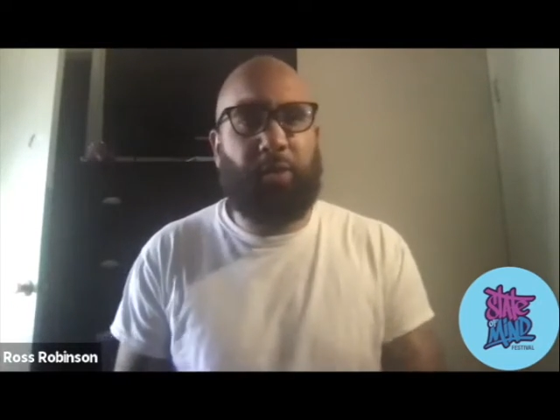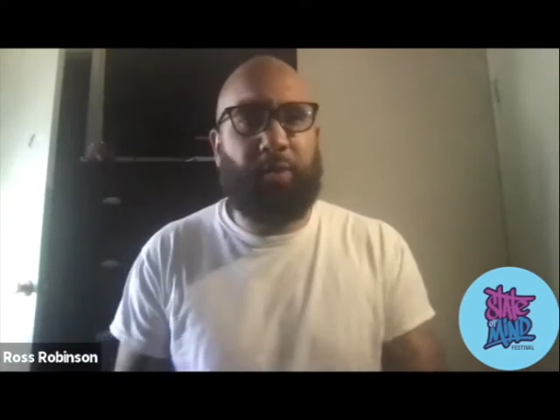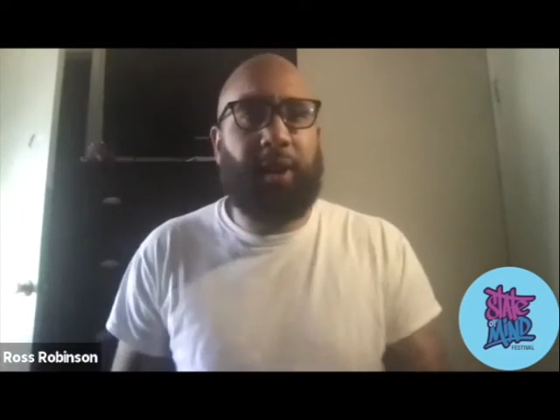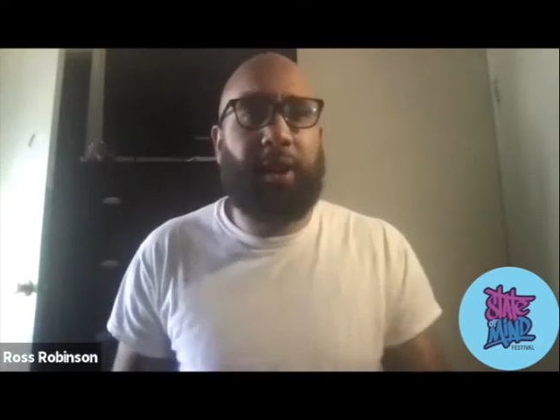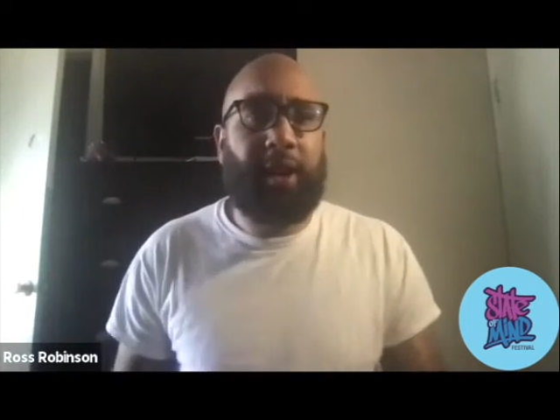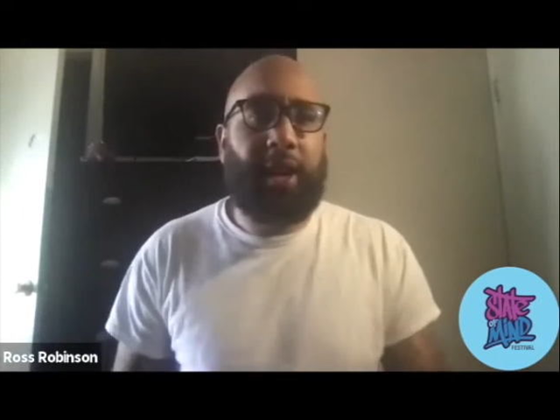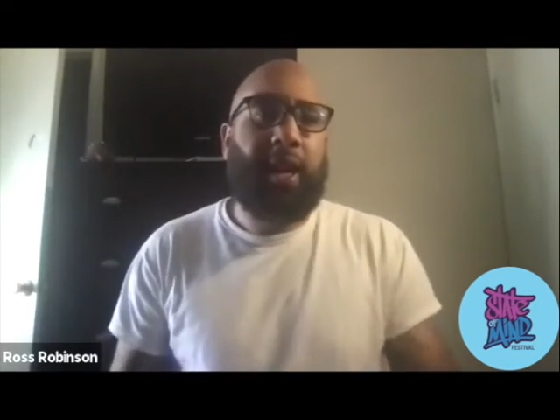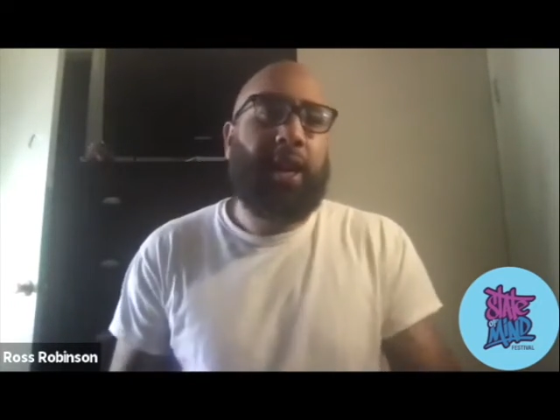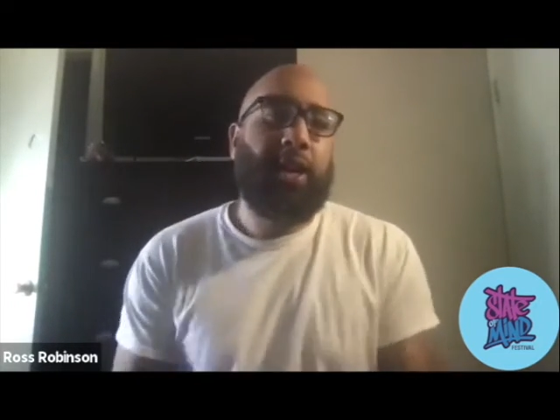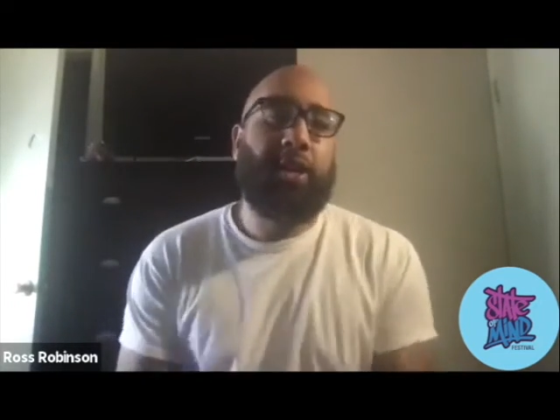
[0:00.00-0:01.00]
But
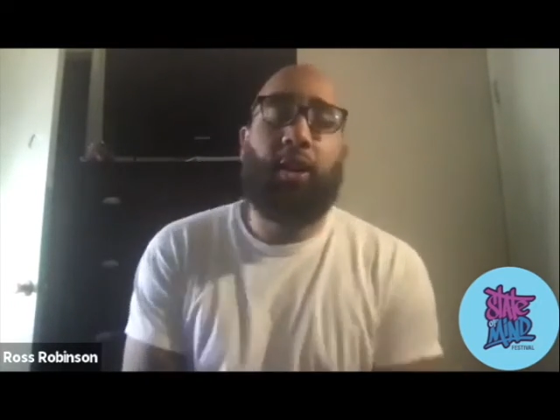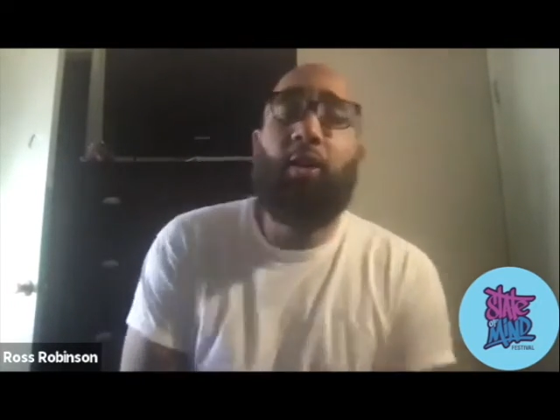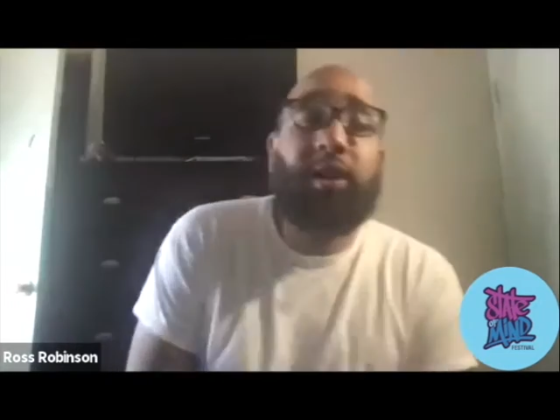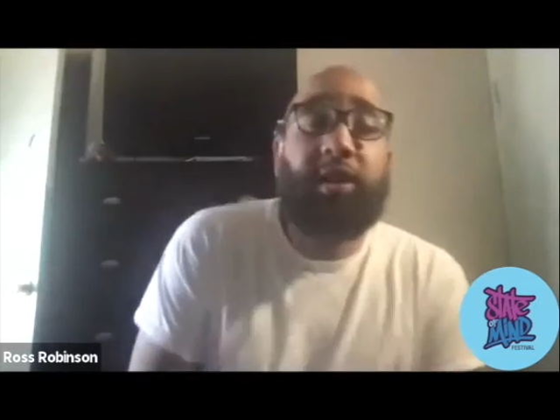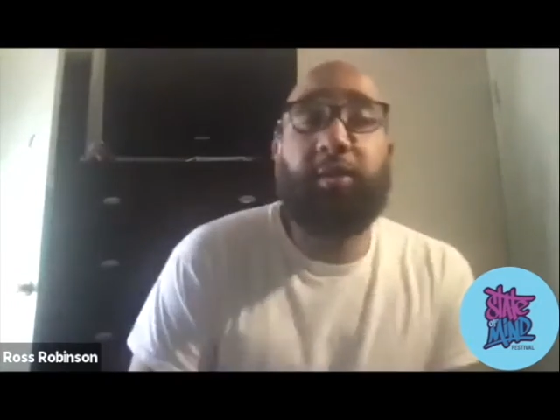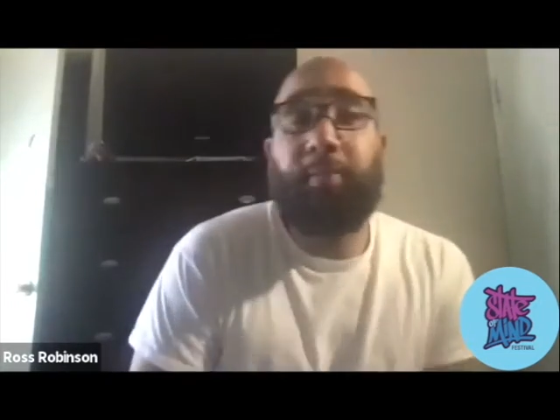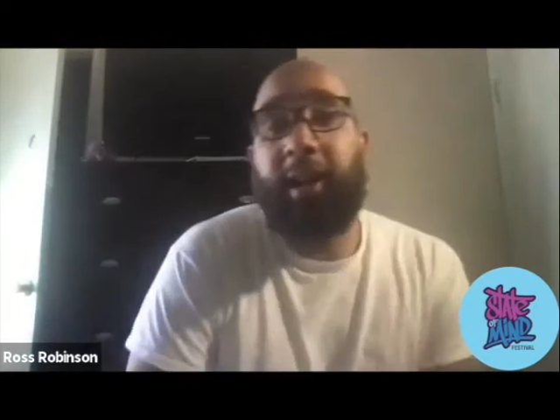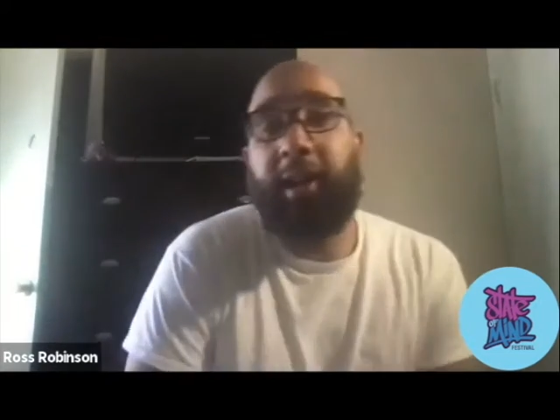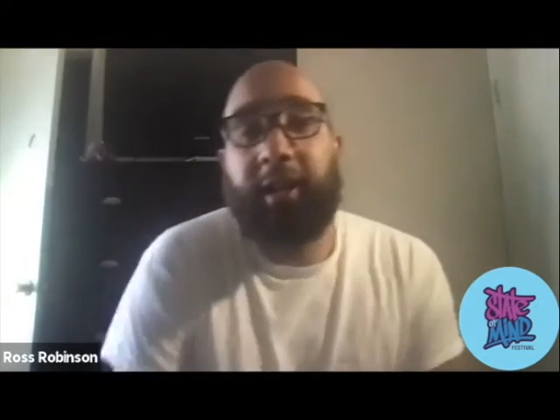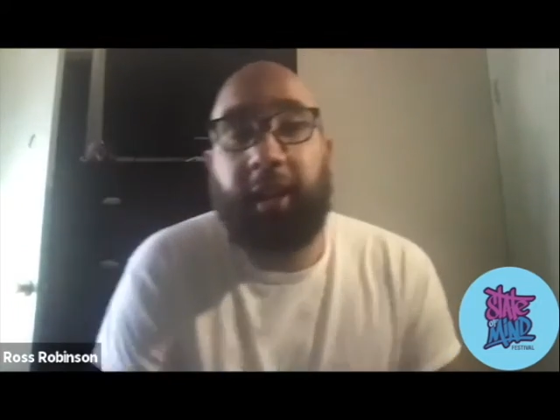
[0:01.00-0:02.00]
yoga just
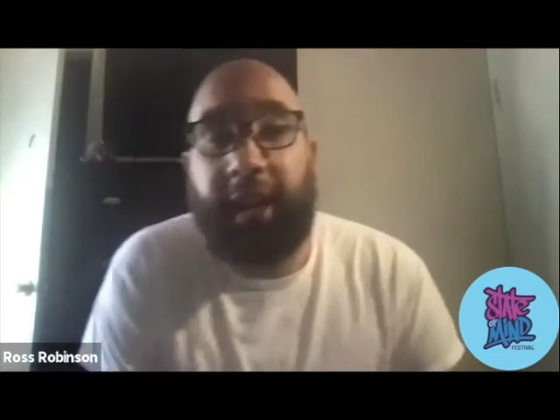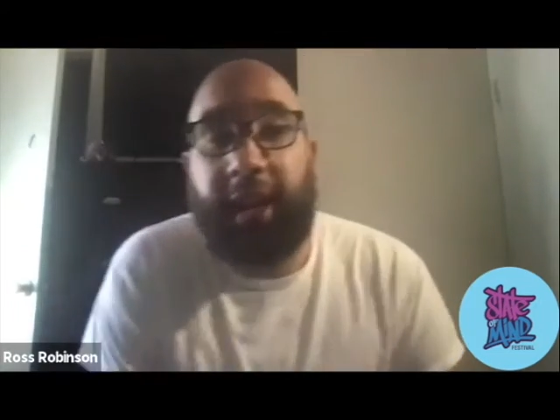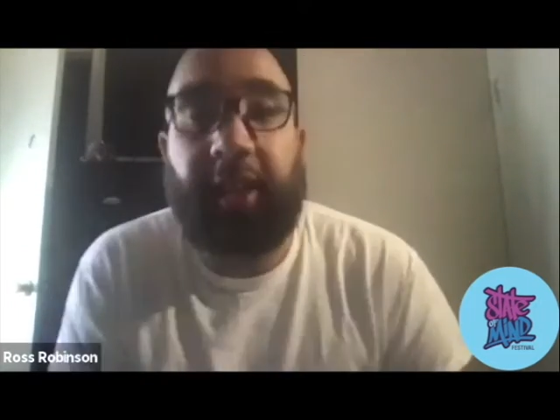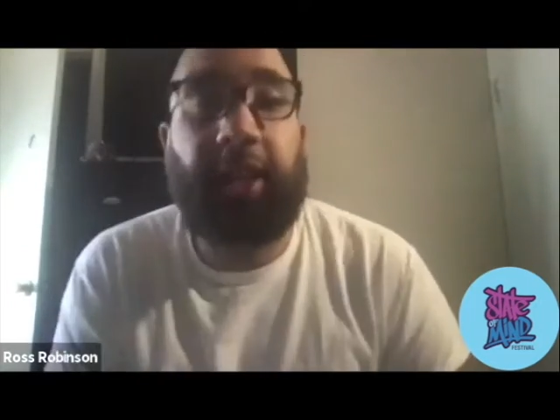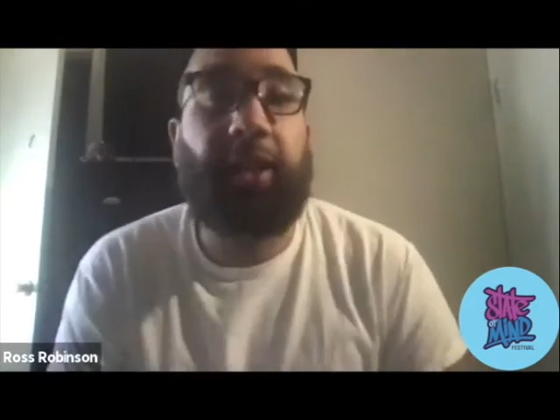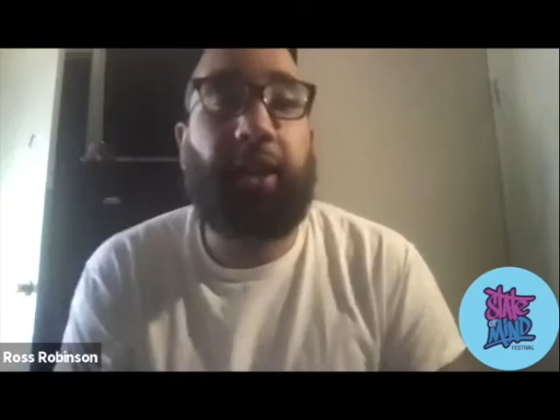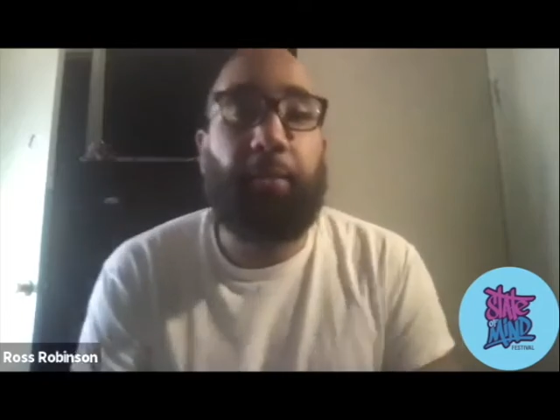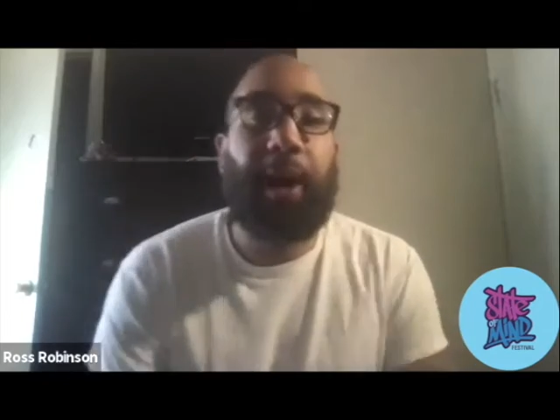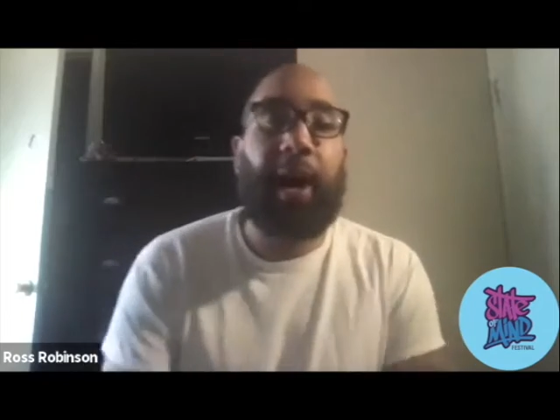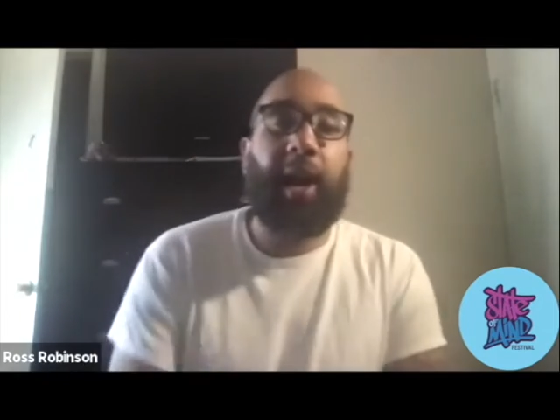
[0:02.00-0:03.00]
means connecting your
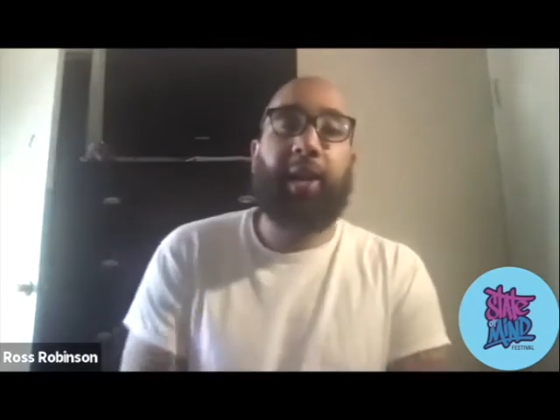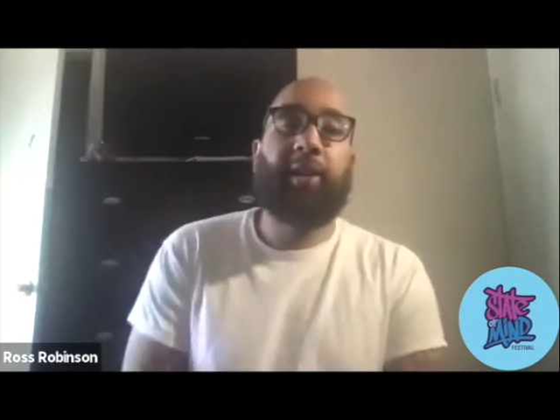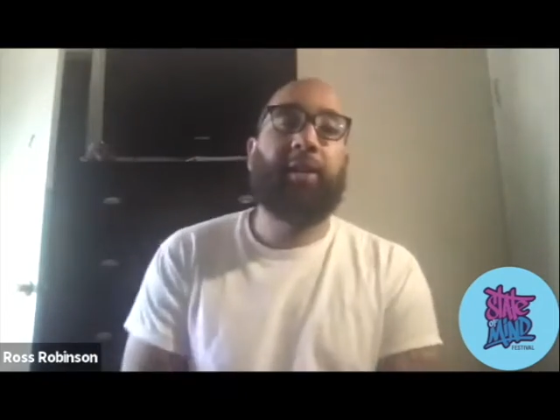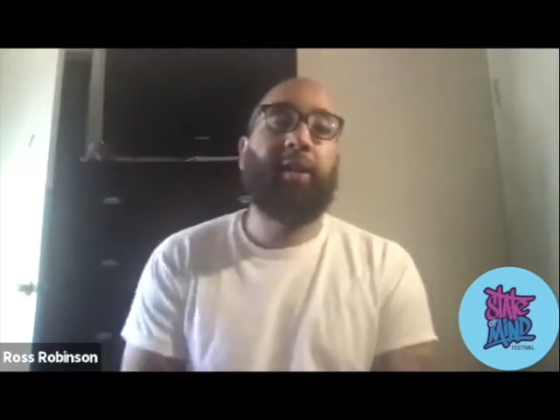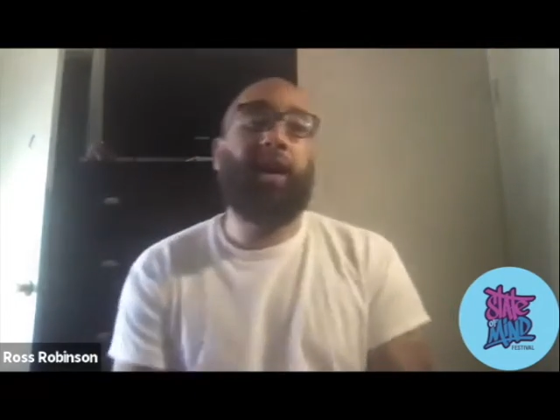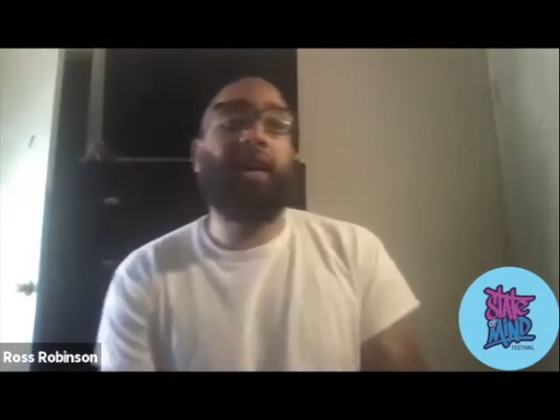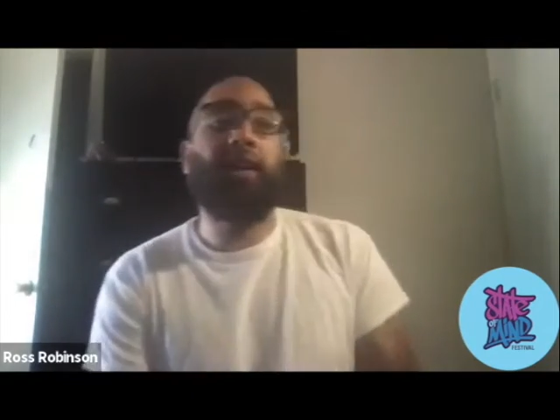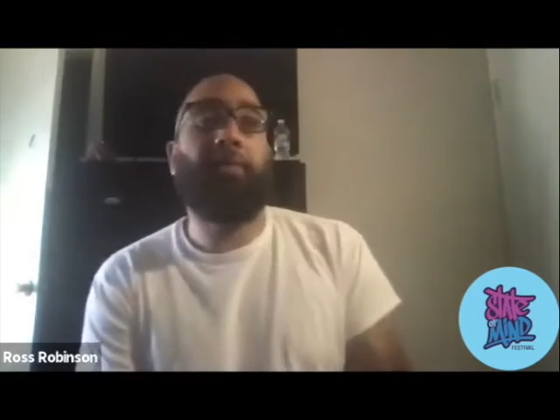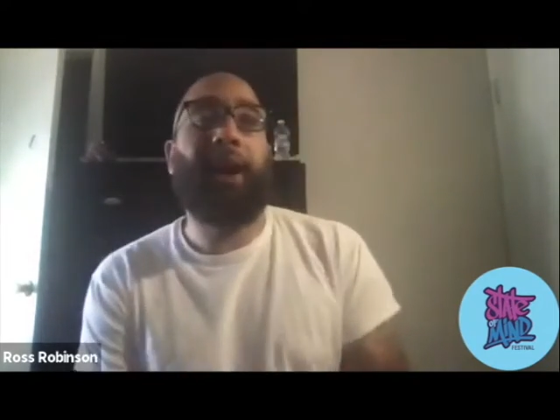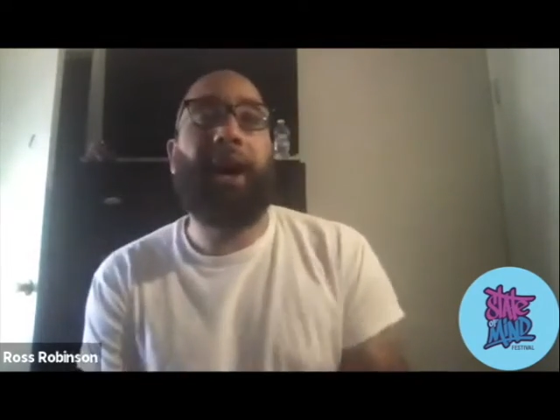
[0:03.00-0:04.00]
mind and
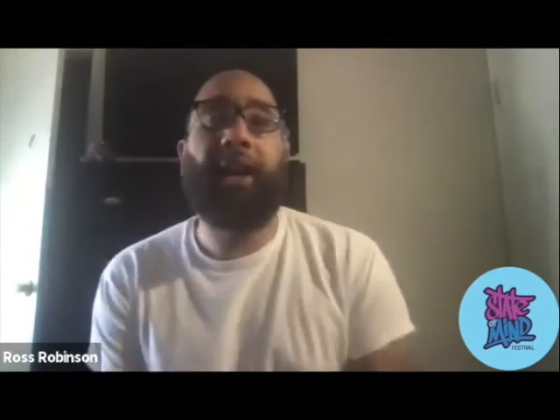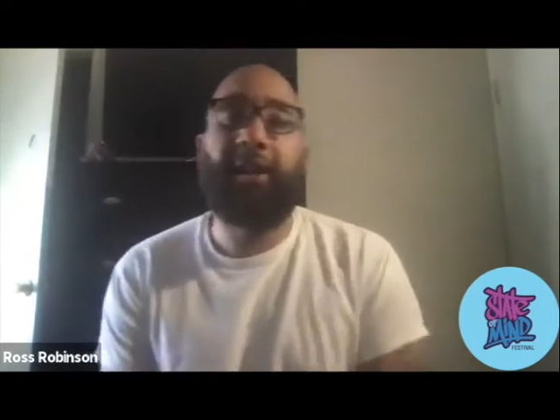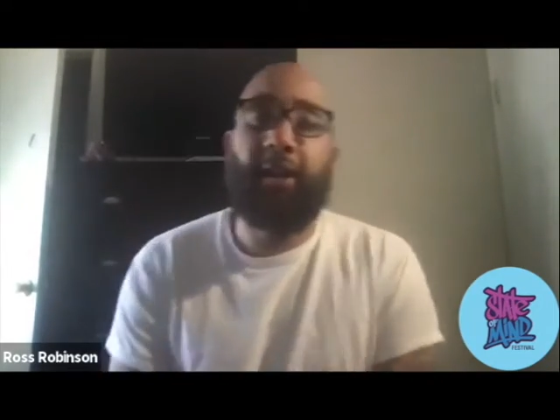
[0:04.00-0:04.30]
your body.